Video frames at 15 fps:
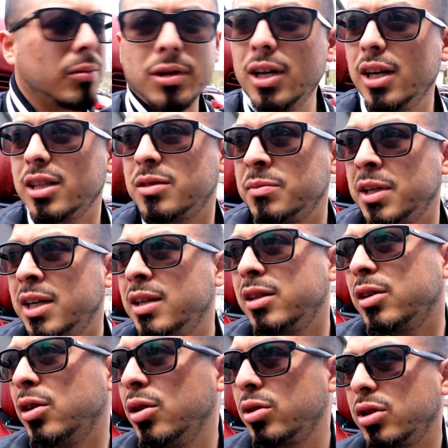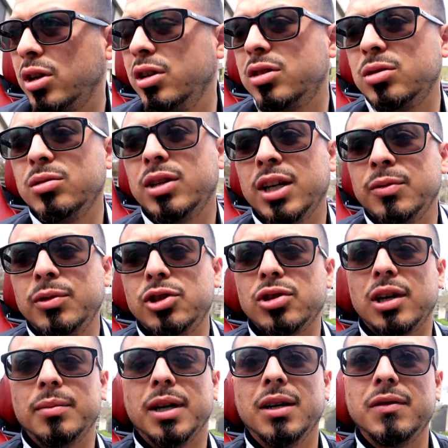that with us, man. The whole 32 game, we
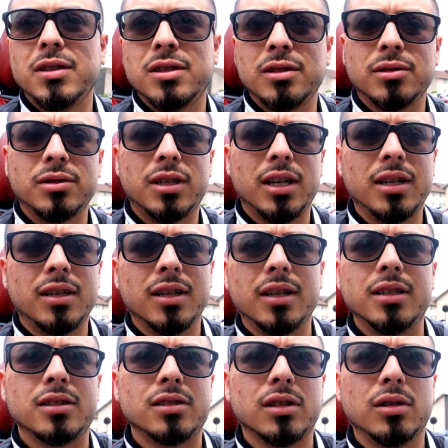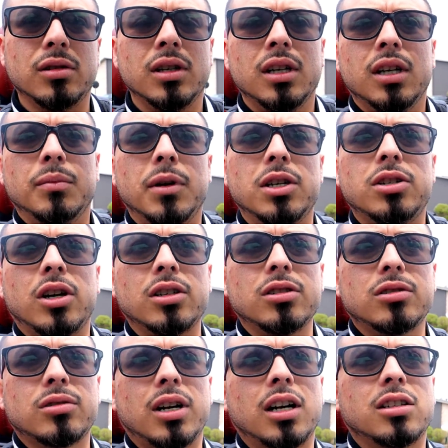drop every single day, gang. So make sure y'all
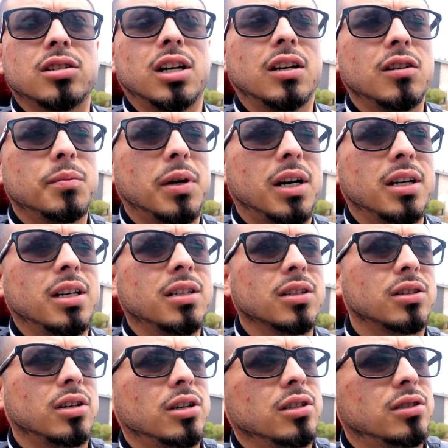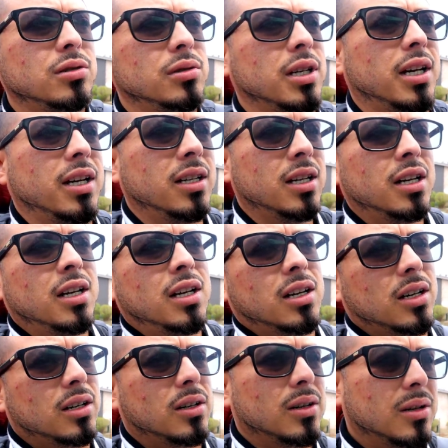subscribe to everybody in the 32 game.
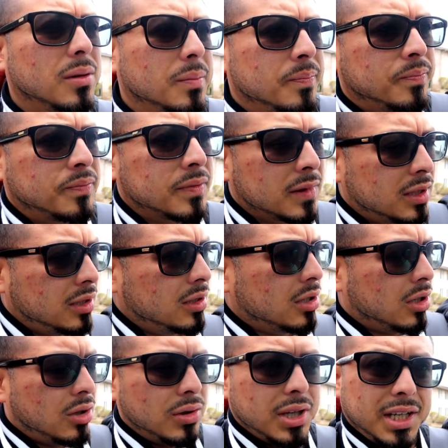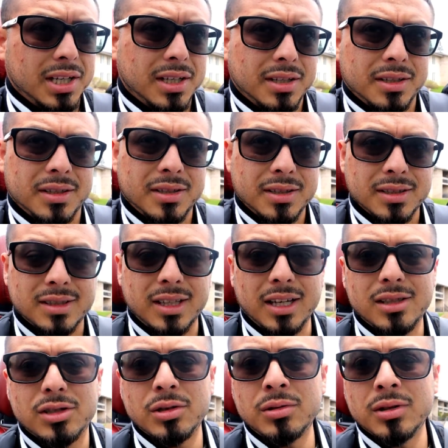You know, and
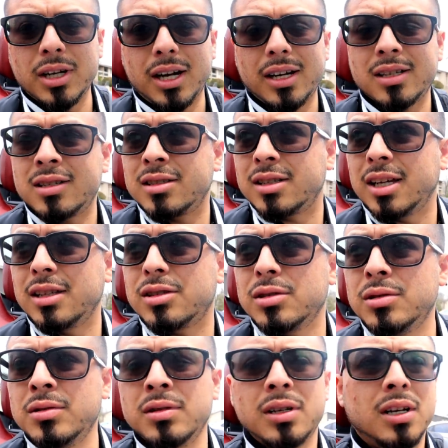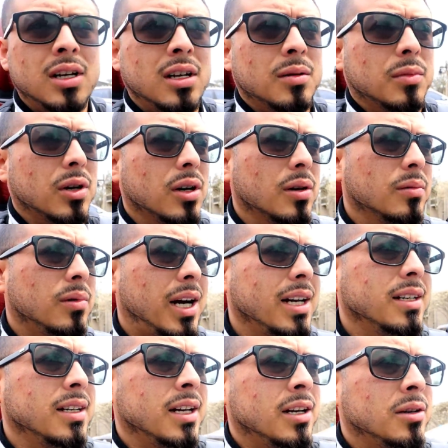stay tuned, guys. Stay tuned. But
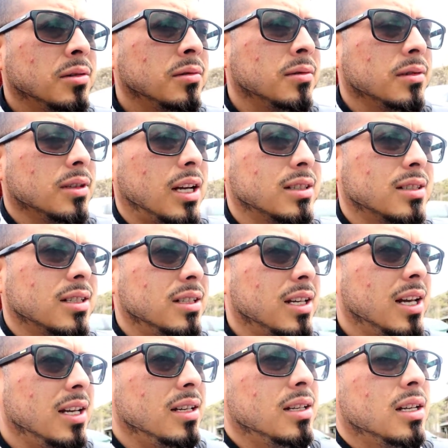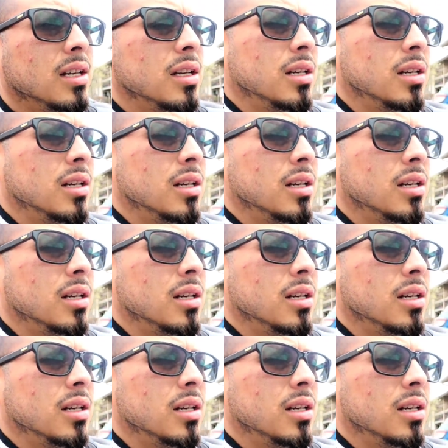right now, like today,